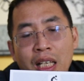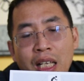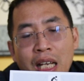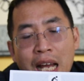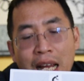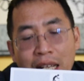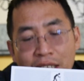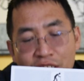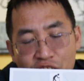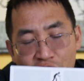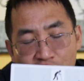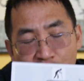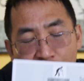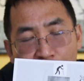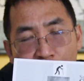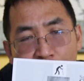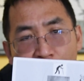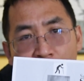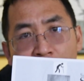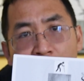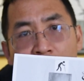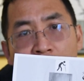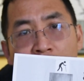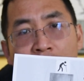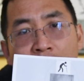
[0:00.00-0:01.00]

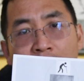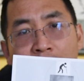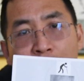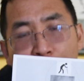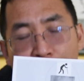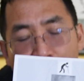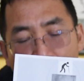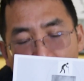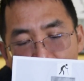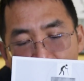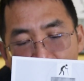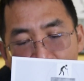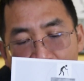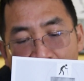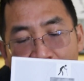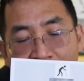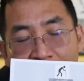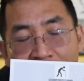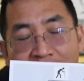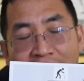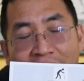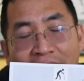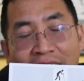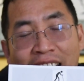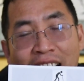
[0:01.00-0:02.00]
Until a
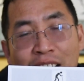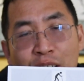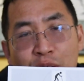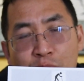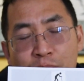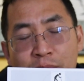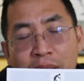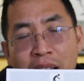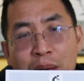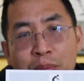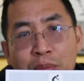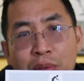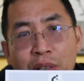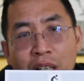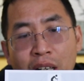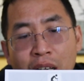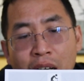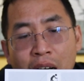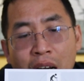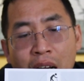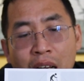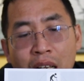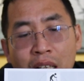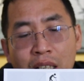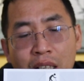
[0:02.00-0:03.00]
person can remember